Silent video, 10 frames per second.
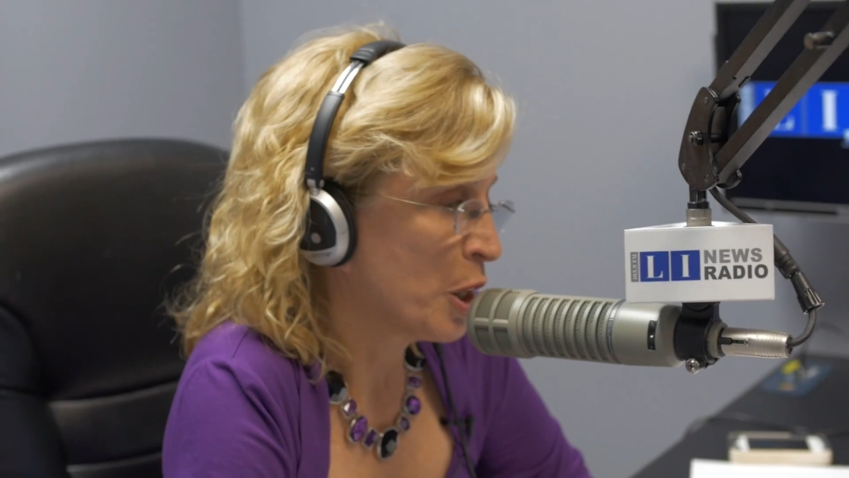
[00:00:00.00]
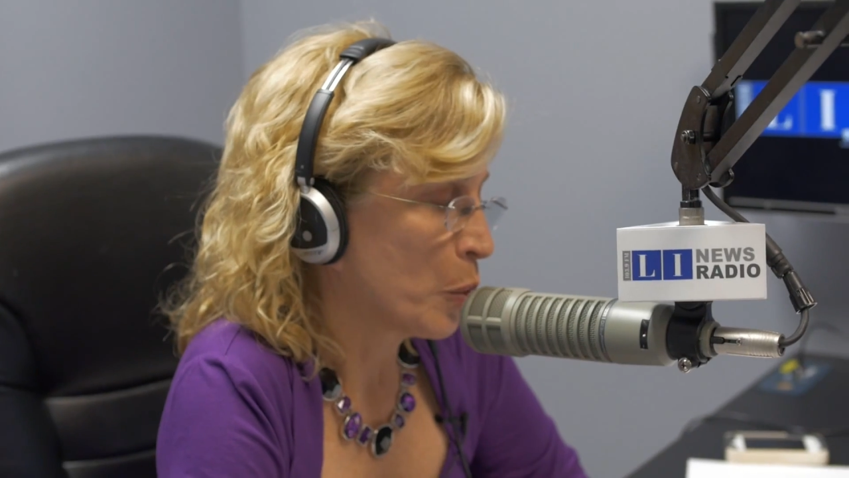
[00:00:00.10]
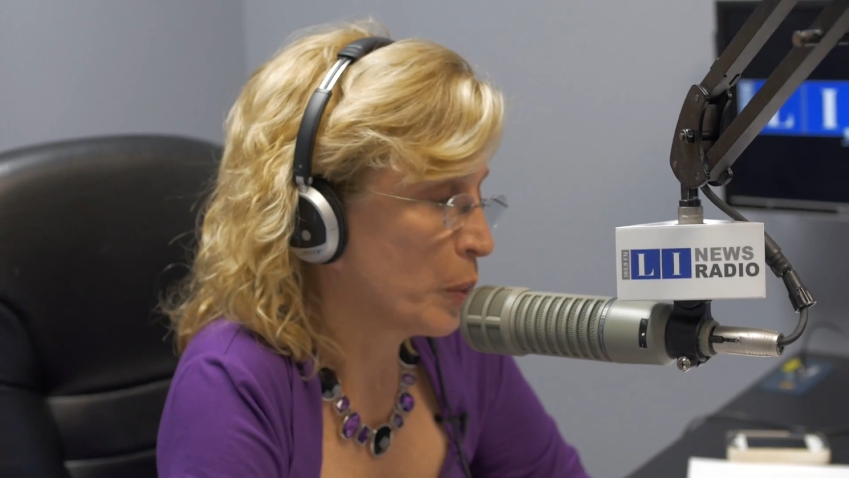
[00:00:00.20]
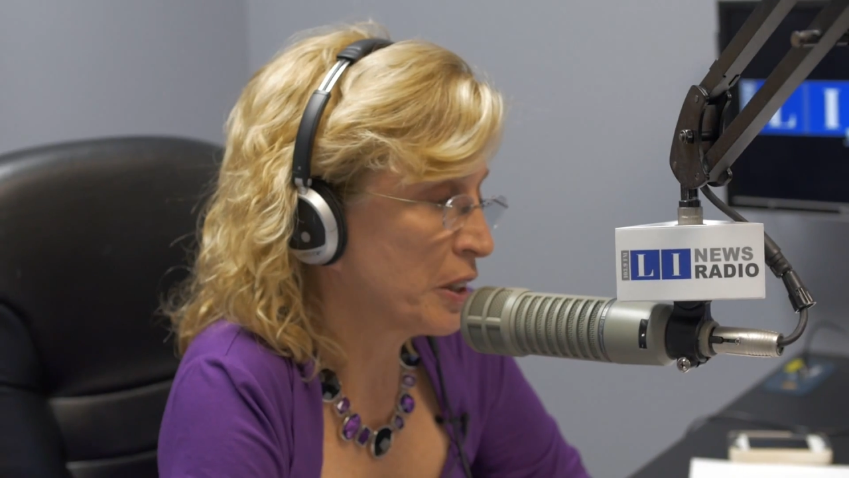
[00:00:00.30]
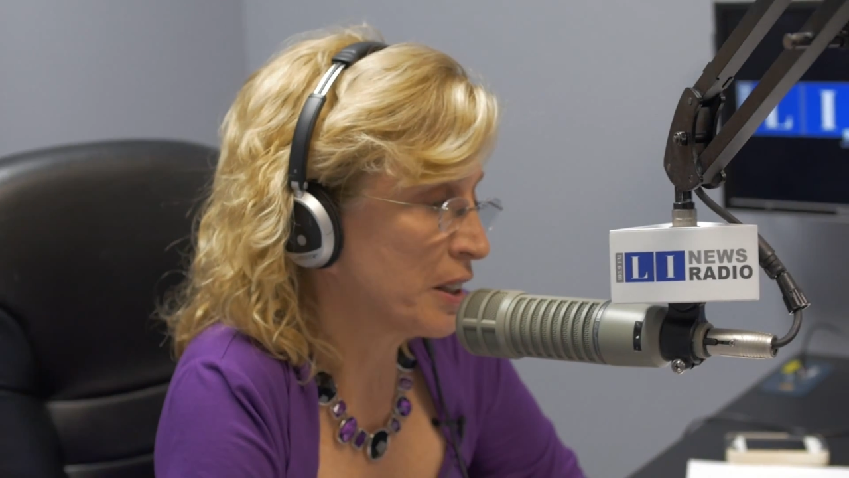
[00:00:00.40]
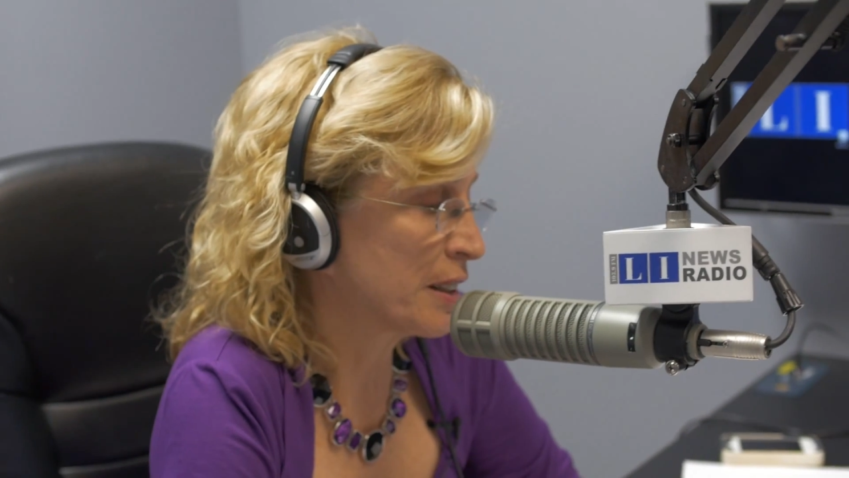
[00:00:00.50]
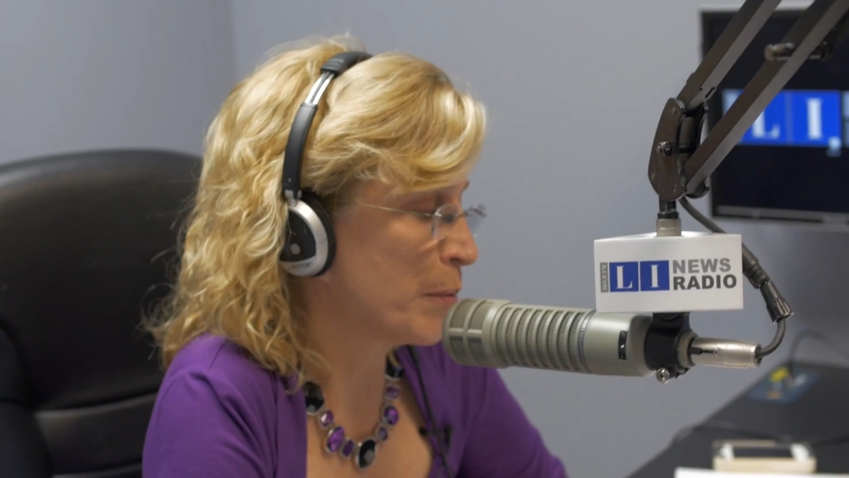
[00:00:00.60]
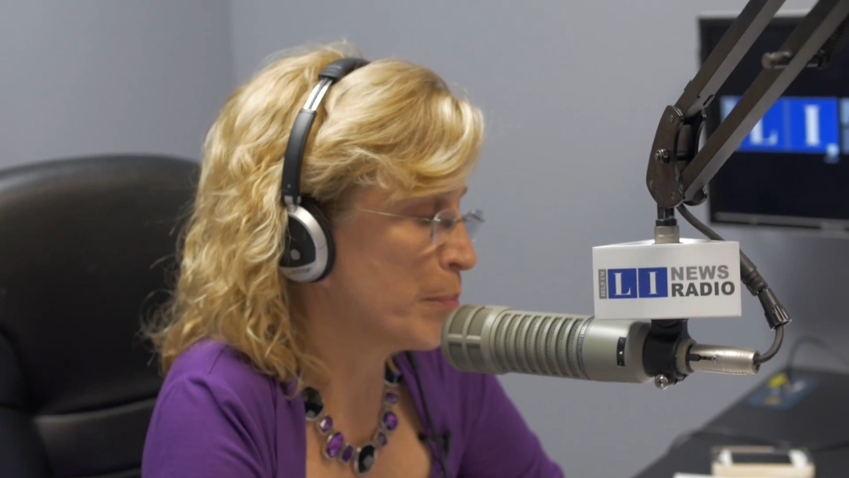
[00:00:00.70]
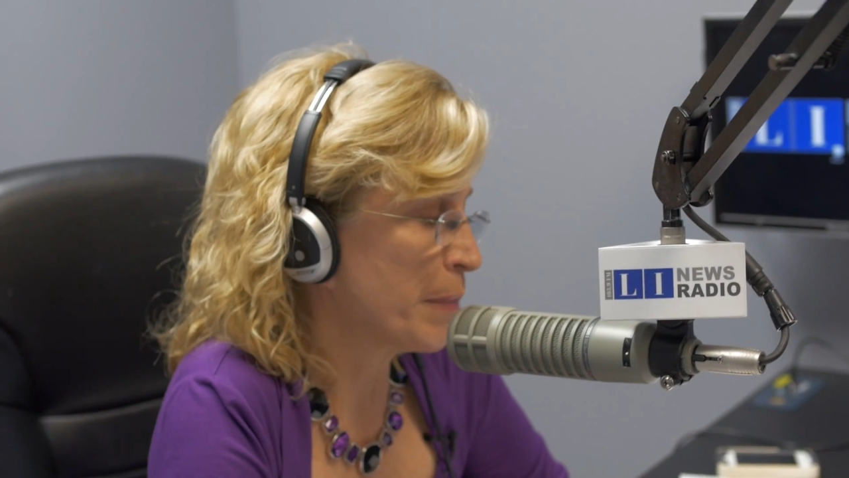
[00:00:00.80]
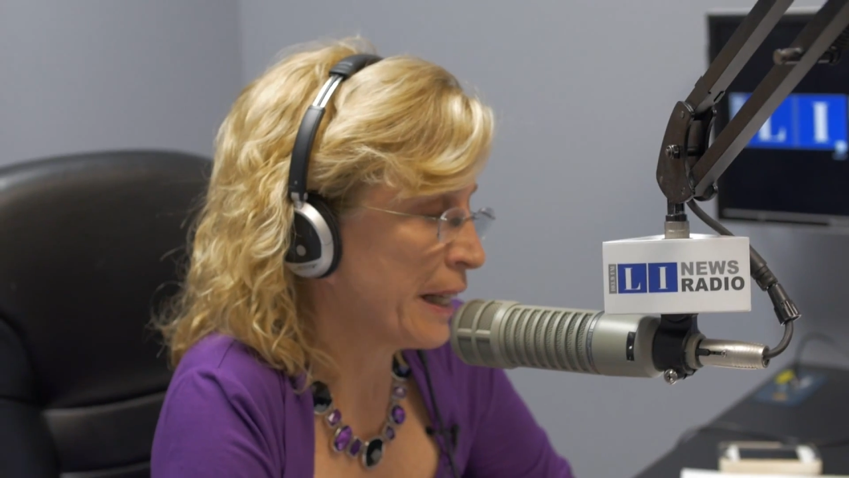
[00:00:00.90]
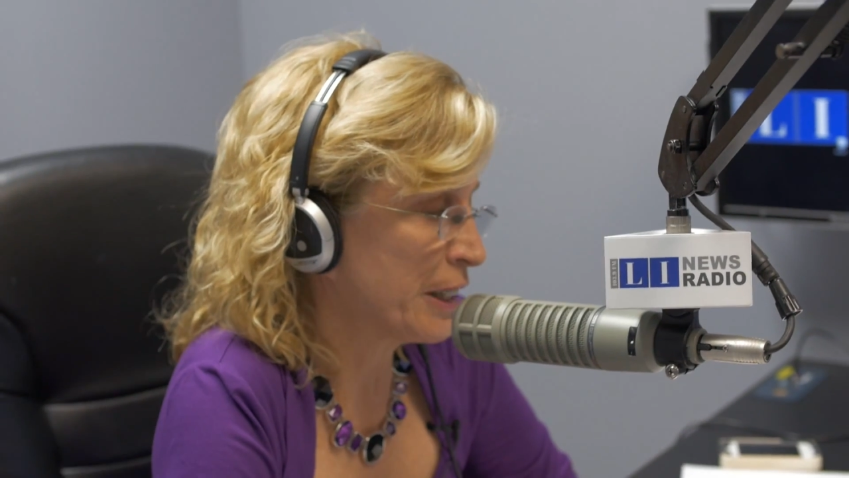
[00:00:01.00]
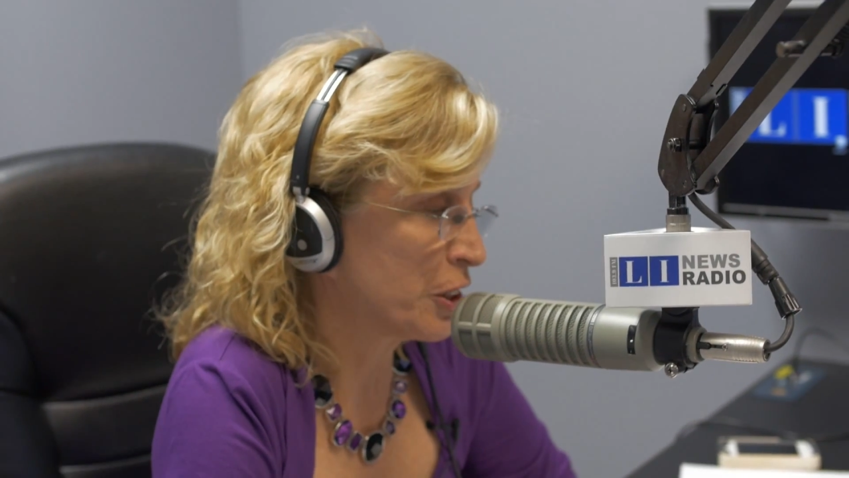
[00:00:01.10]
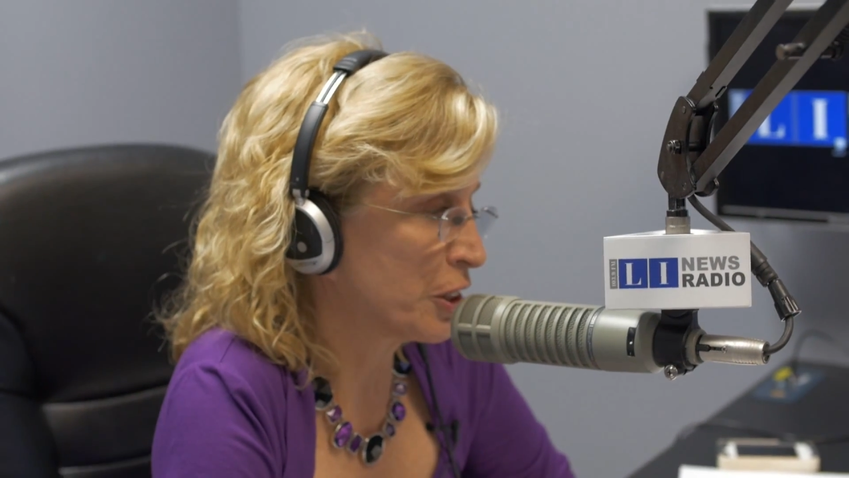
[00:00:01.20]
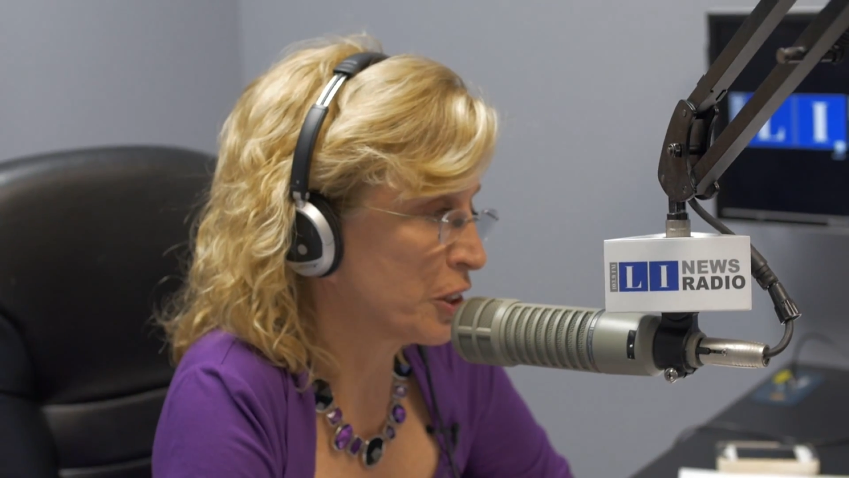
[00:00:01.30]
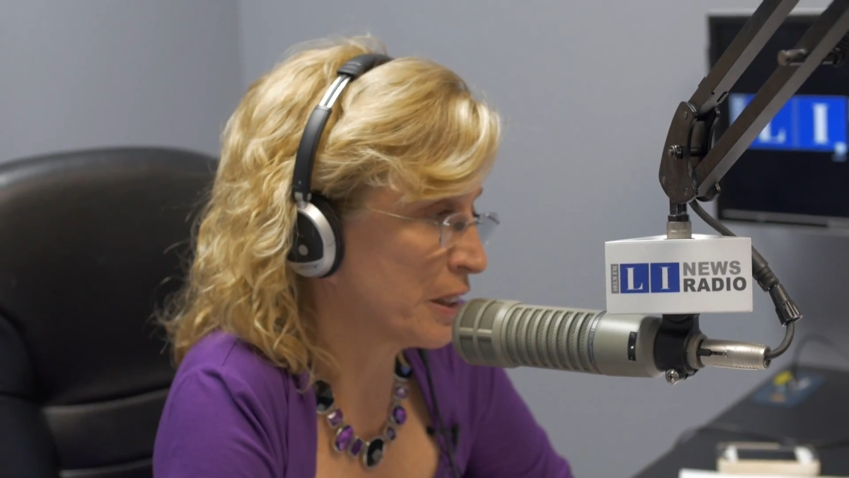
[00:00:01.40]
which is a
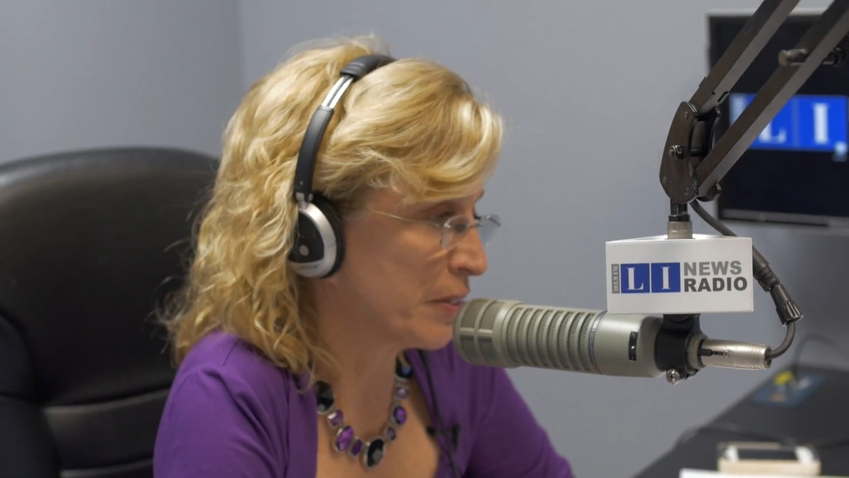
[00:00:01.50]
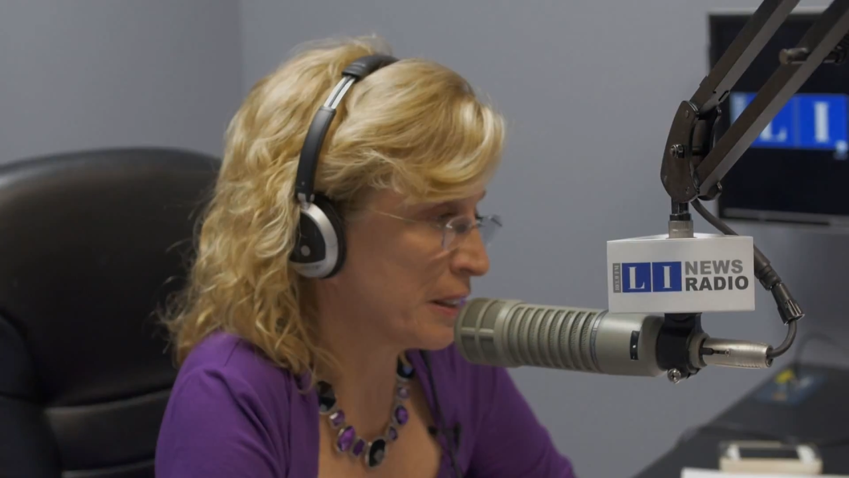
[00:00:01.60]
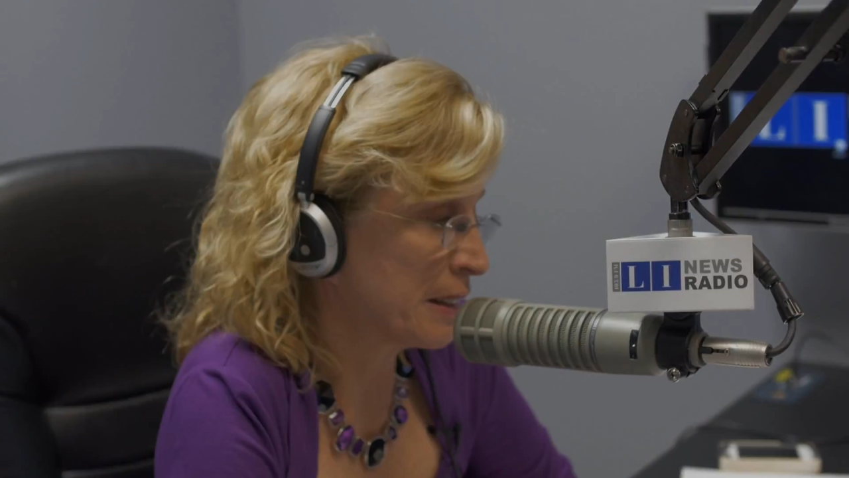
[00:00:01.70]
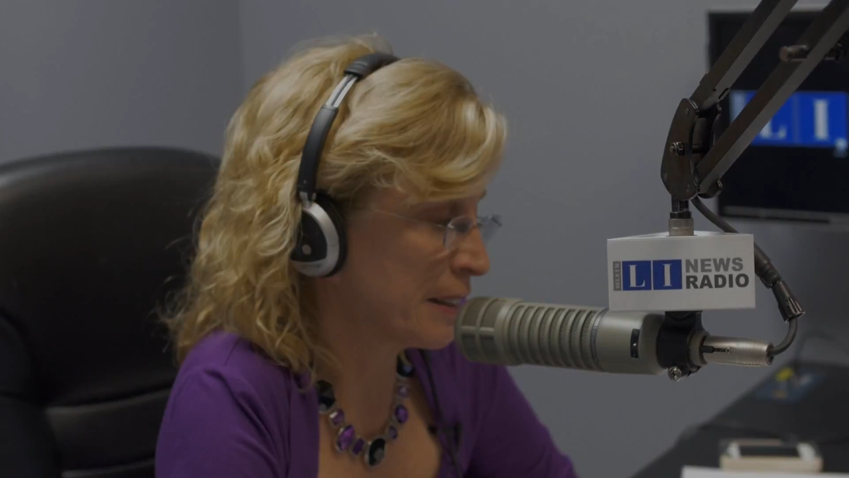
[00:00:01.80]
major shift in